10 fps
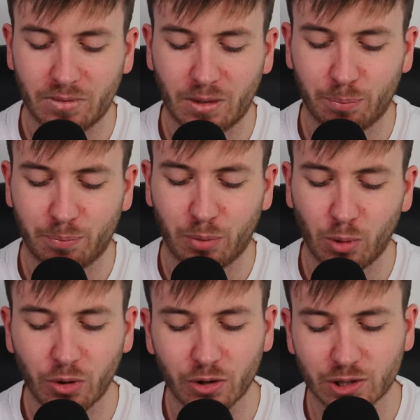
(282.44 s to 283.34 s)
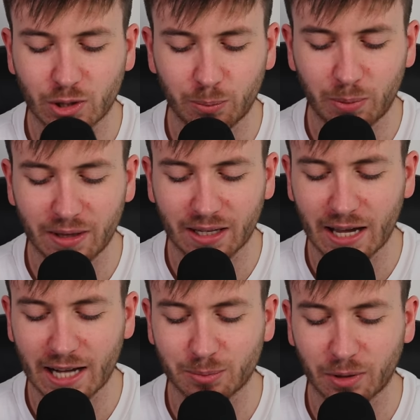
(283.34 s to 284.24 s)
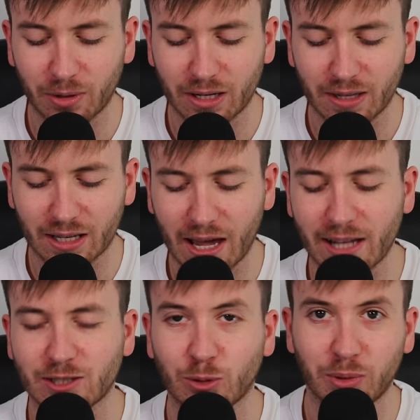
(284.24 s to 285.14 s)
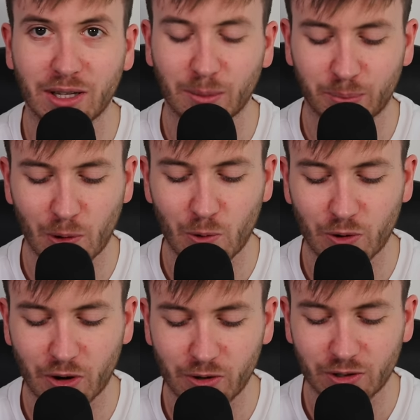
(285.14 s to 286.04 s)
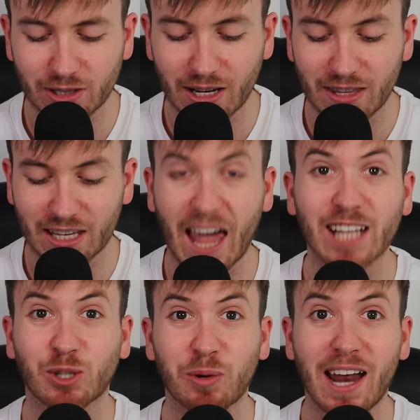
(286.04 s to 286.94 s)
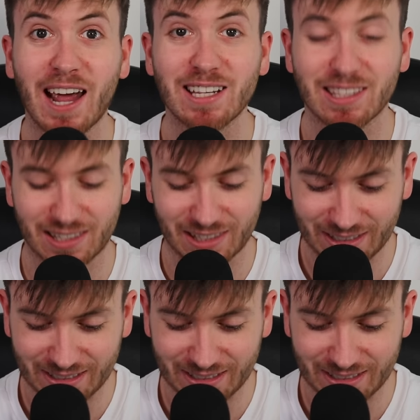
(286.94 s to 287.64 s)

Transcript: The Bulldogs could beat the Cats, but I reckon the Cats will beat the Bulldogs. And the Cats are in eighth.